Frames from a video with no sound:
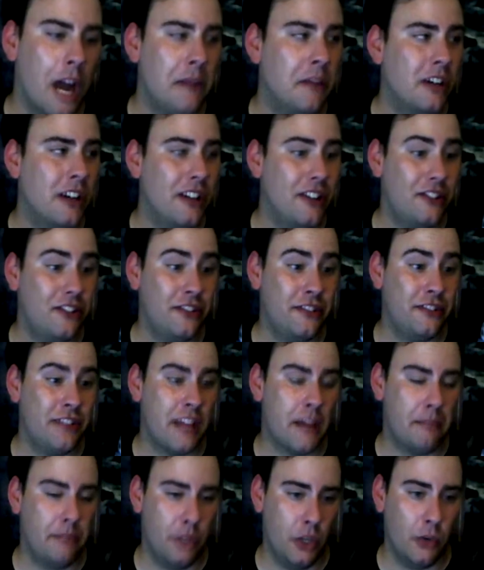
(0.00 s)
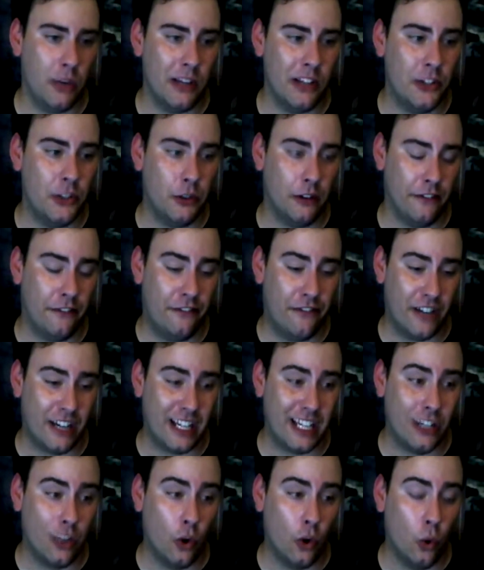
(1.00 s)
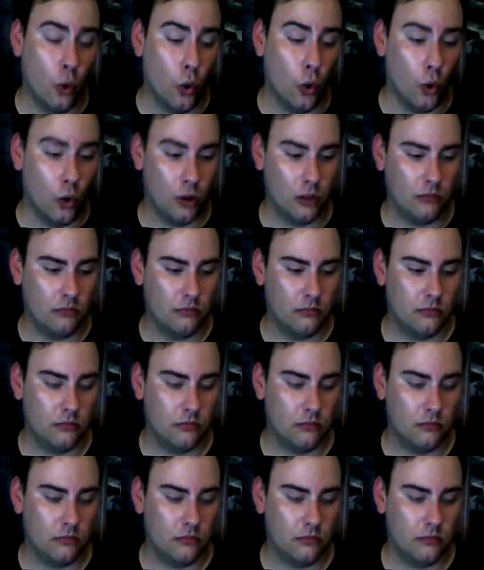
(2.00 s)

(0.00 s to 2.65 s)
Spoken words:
I'm gonna snap you into a fucking whore.